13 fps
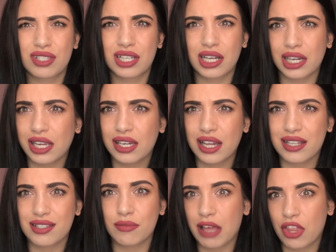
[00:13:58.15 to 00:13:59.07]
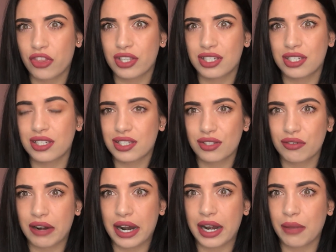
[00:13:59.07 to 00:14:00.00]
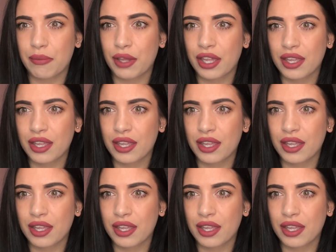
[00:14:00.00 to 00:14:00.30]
clean, as a method to describe